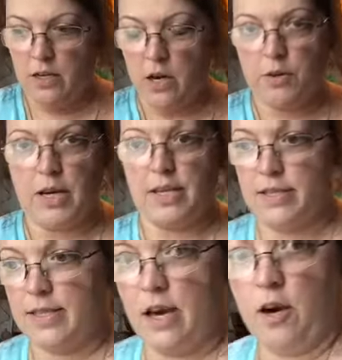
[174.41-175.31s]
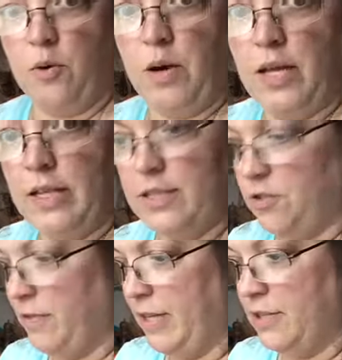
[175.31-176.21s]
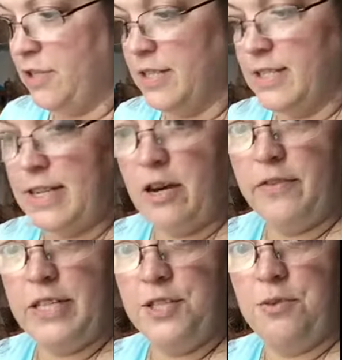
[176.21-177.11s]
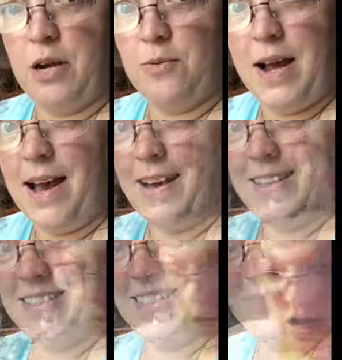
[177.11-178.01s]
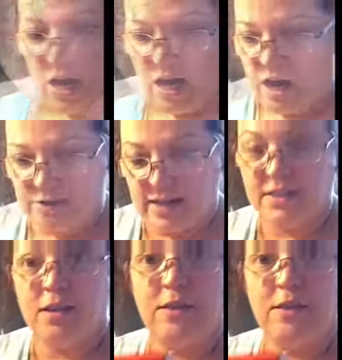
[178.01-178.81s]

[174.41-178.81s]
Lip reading: Okay, so let's go over here to the stove and do our rice. Okay, so